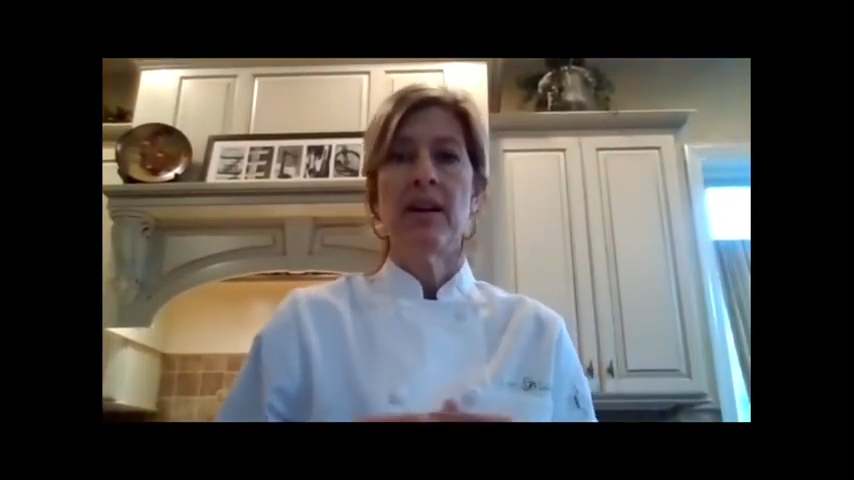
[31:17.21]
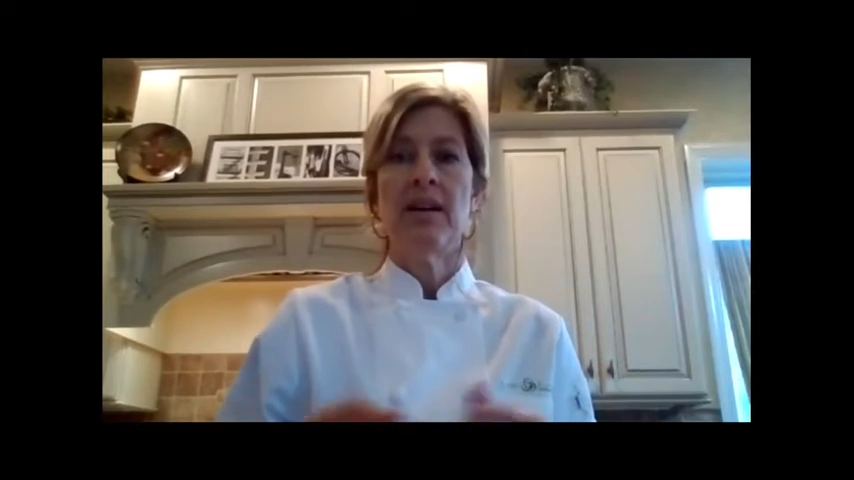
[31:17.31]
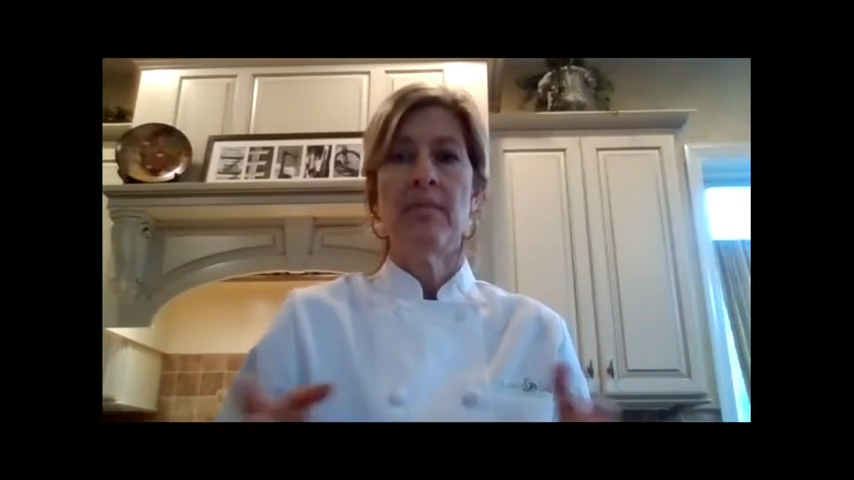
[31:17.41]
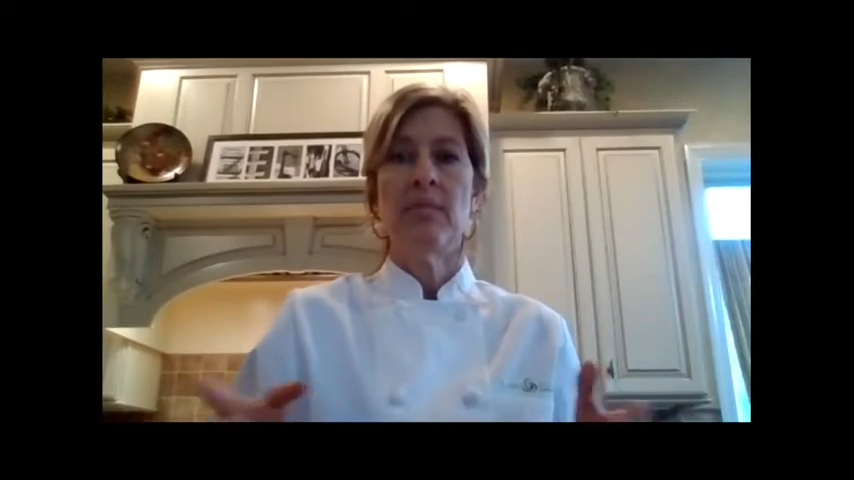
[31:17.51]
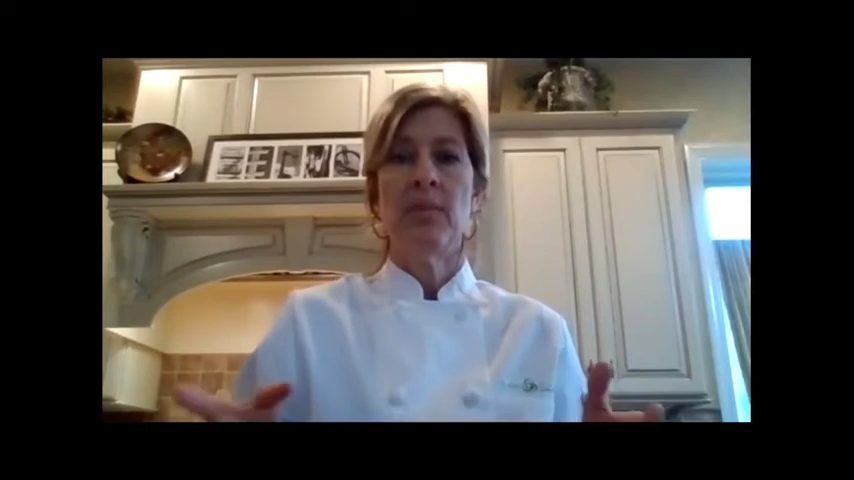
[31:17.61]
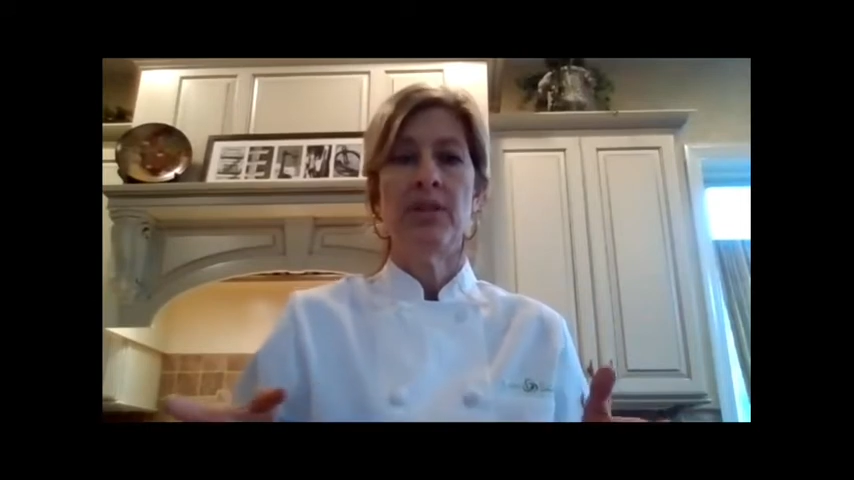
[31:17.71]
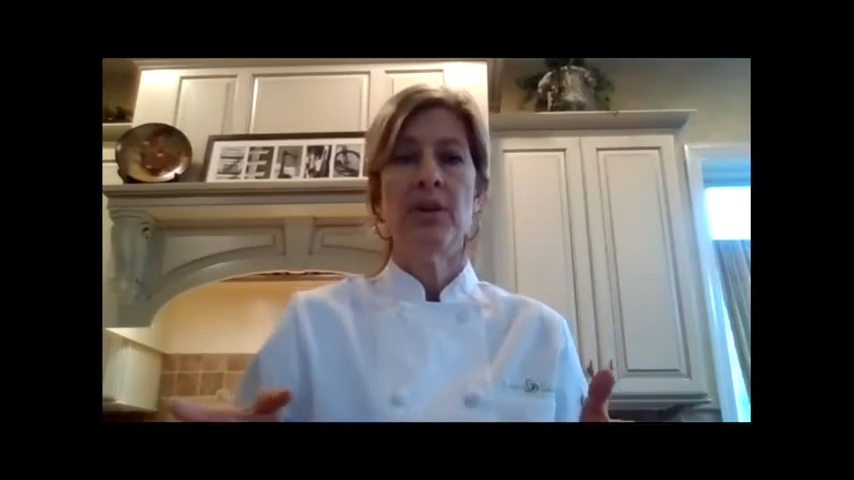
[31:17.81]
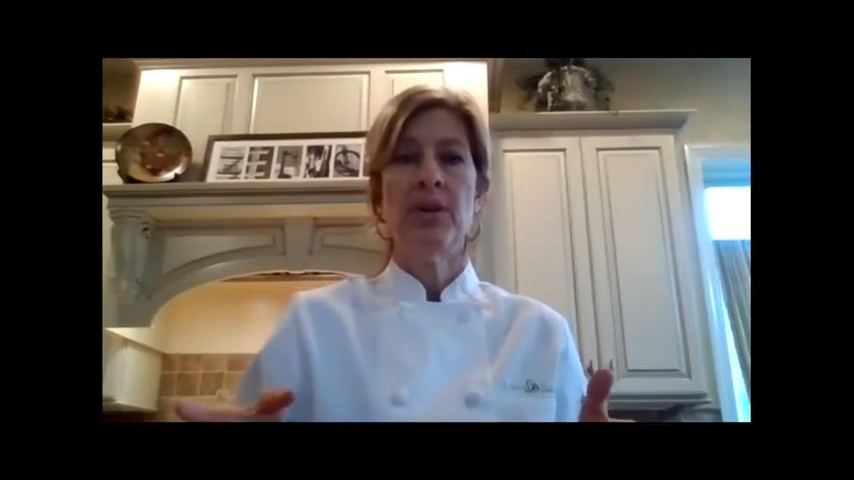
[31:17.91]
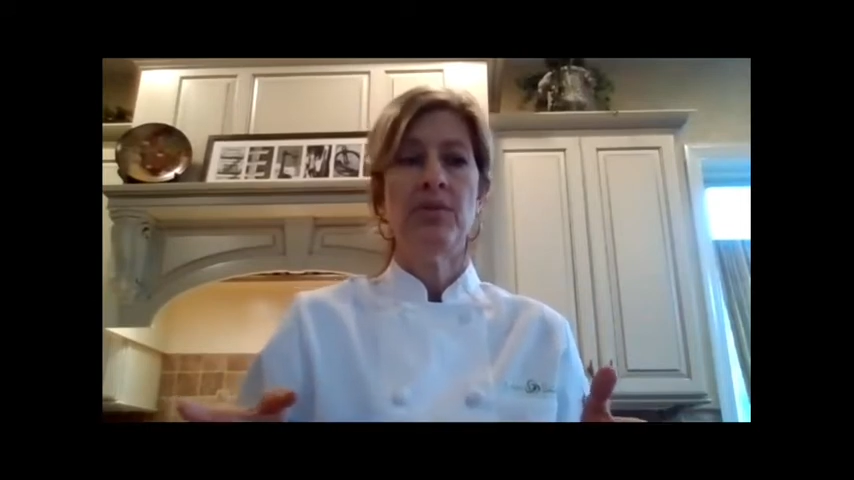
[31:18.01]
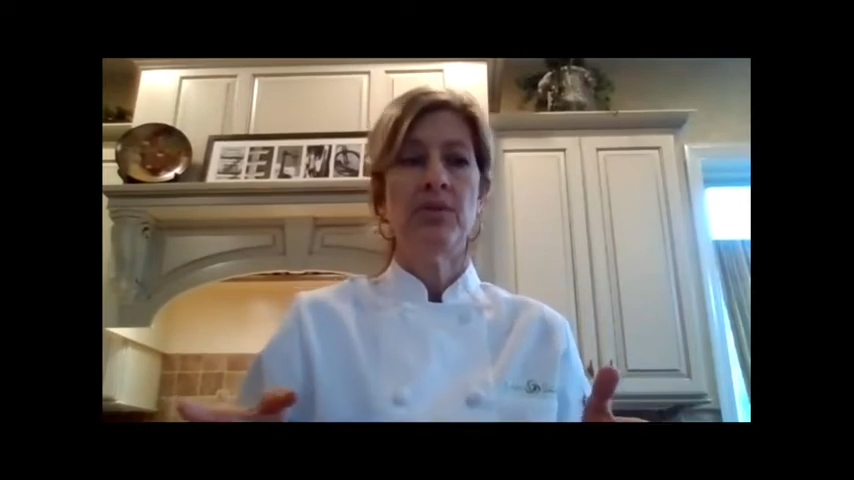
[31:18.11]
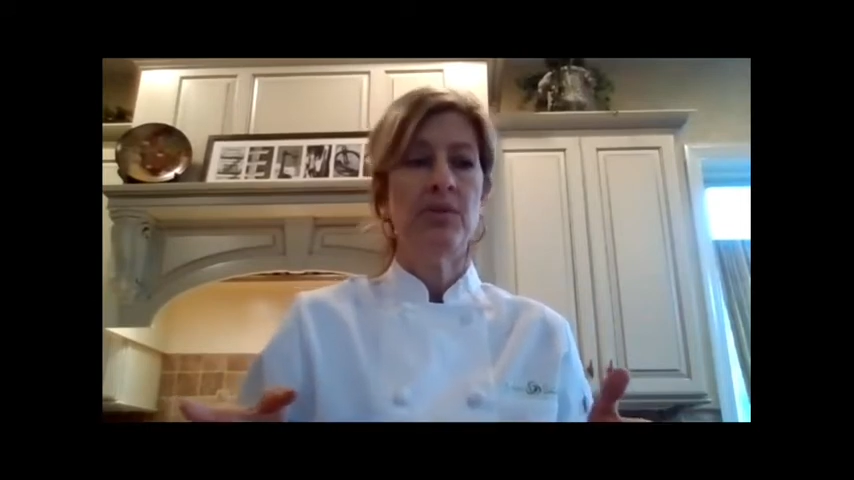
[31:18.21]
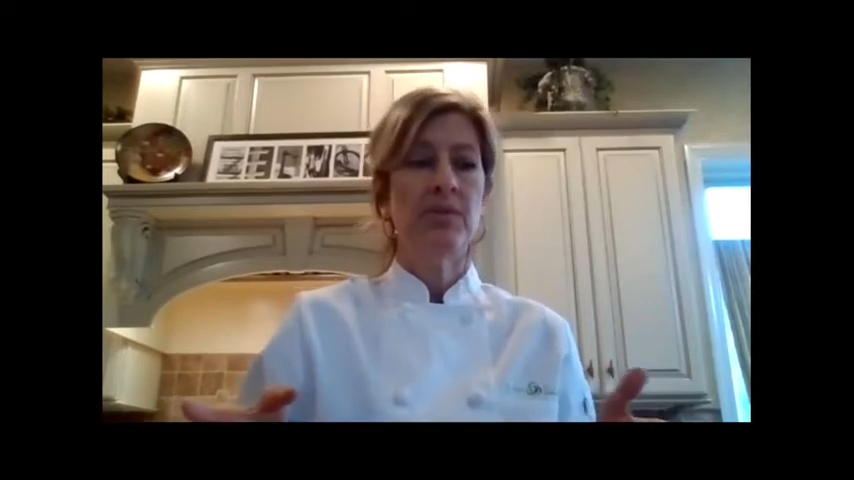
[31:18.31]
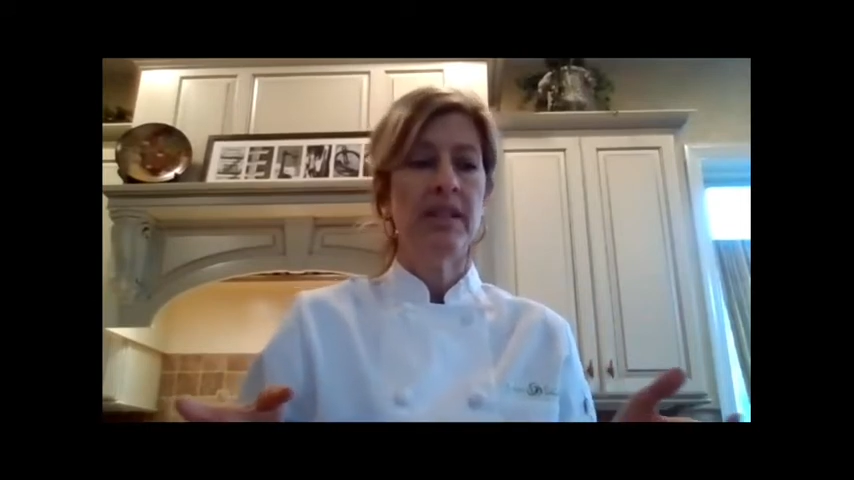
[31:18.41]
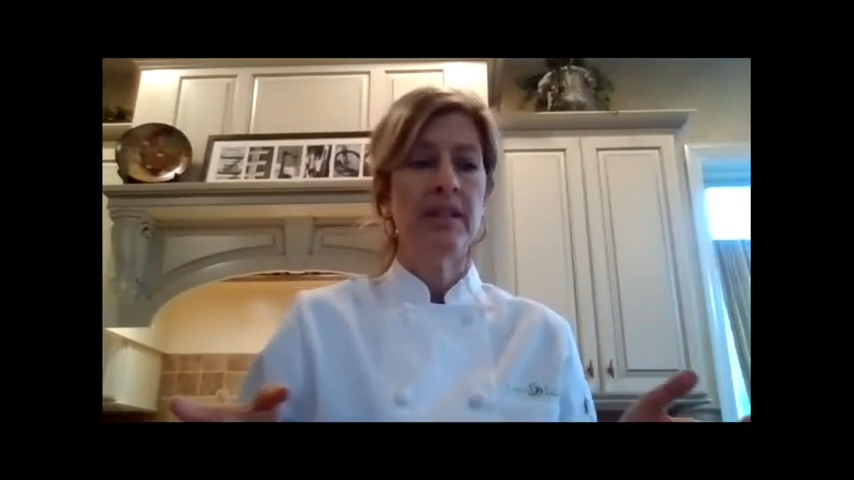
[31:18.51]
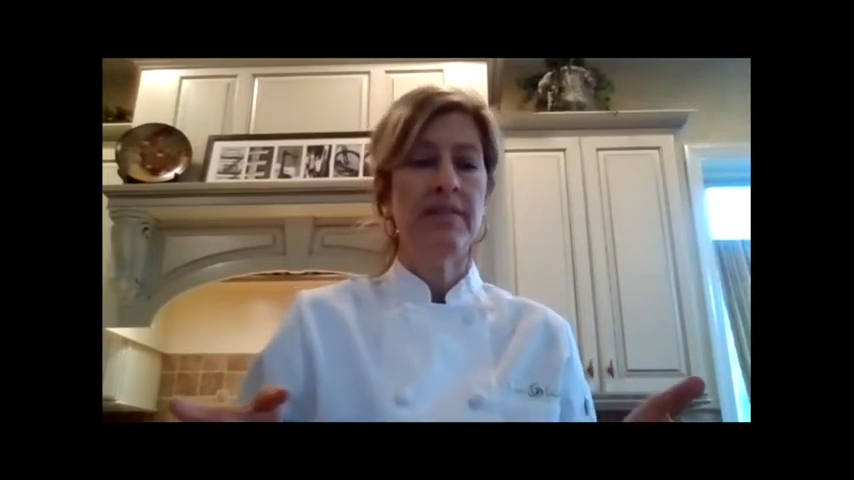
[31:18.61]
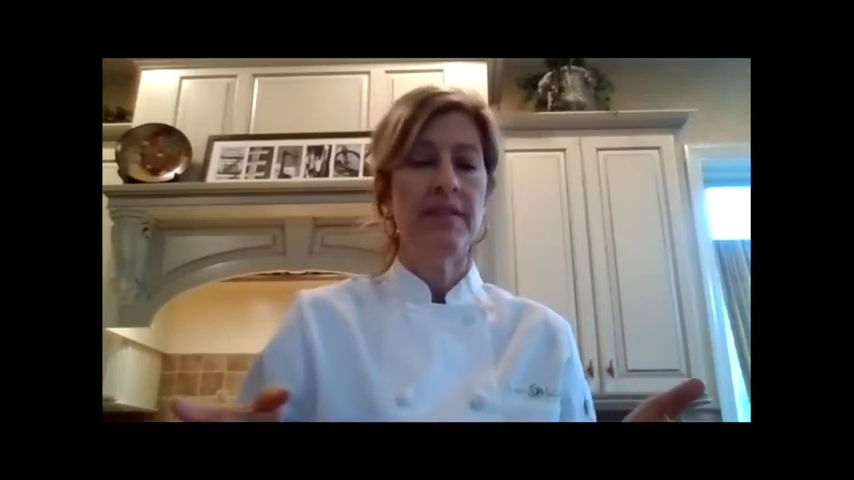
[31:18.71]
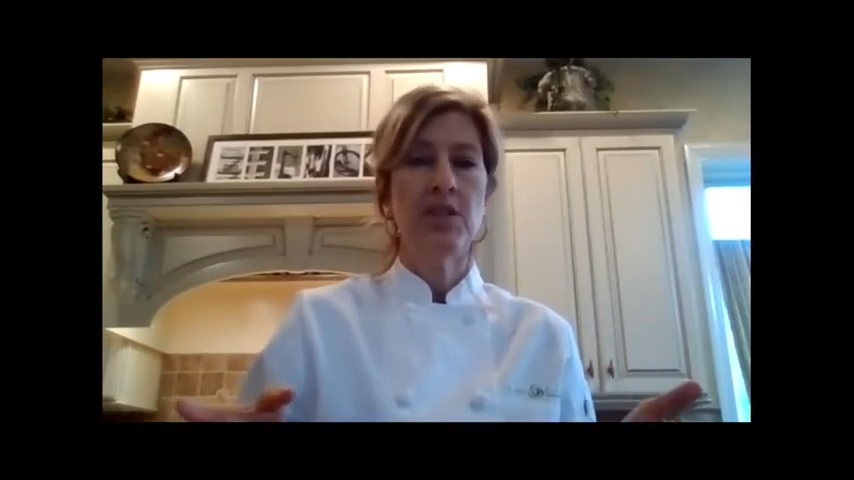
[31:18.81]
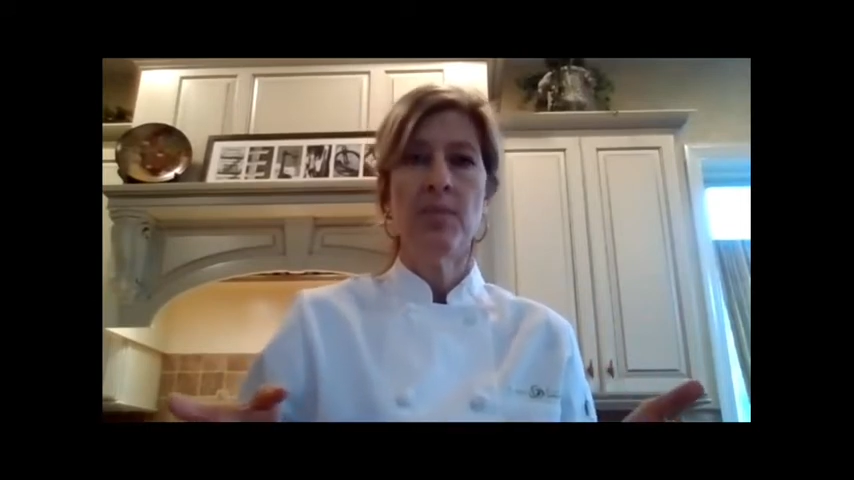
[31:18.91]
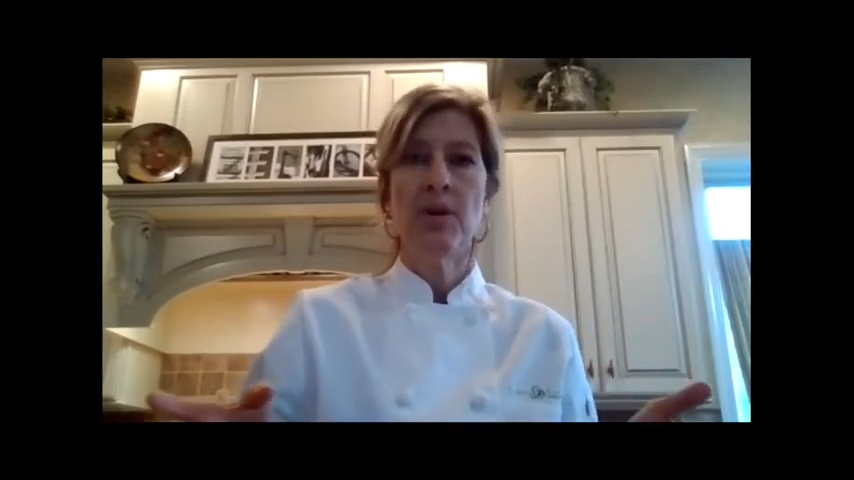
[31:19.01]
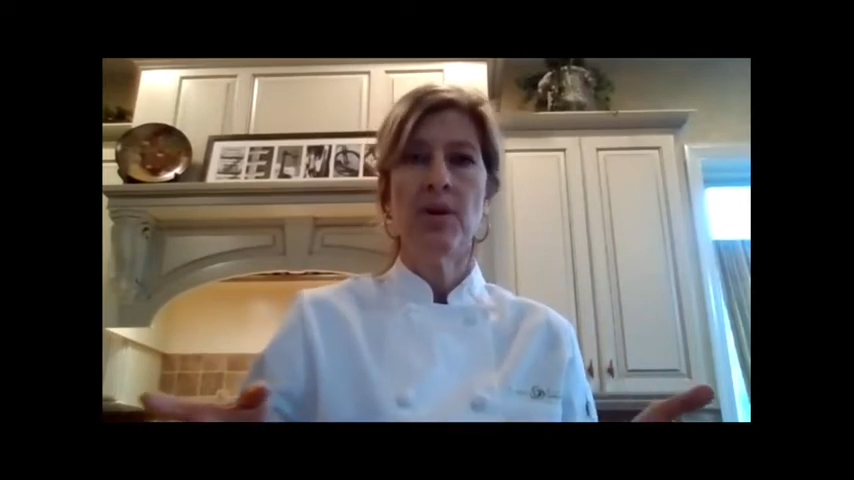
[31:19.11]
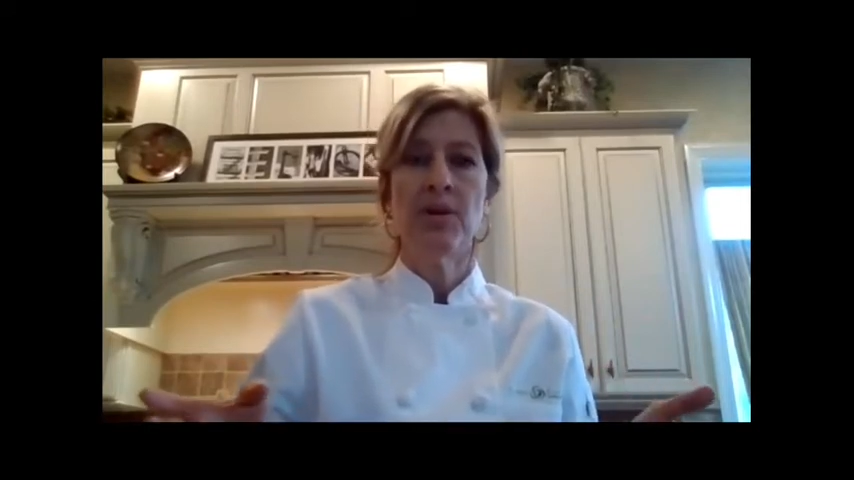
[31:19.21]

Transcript: um, when you go to the fishmonger,